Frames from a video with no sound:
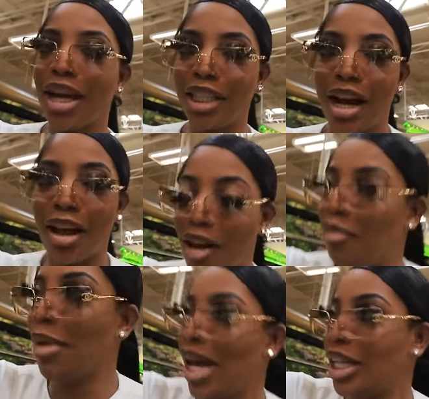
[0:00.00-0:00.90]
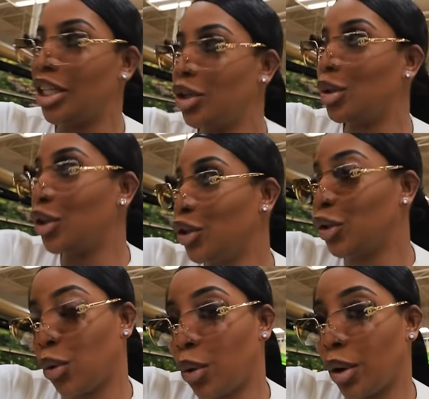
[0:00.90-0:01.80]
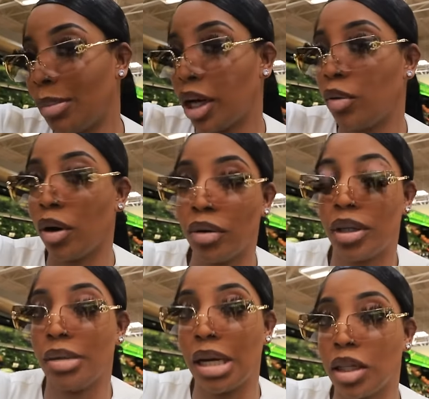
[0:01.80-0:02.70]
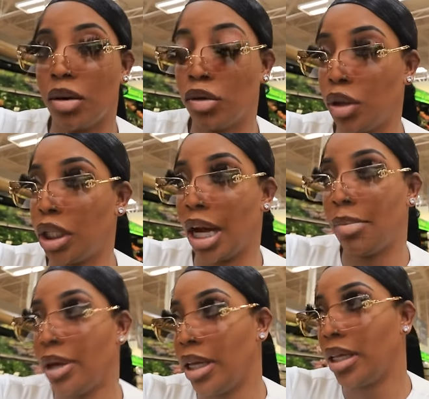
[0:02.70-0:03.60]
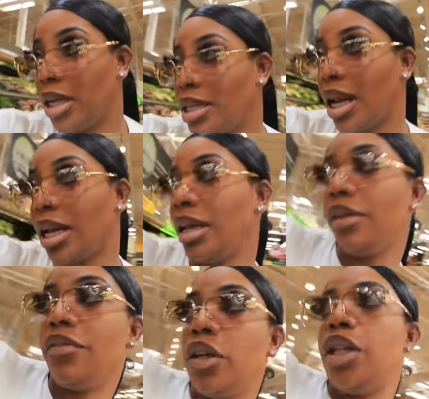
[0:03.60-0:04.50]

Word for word: right, y'all, I've made it to the store. I'm at Kroger, about to grocery shop and get things that I need for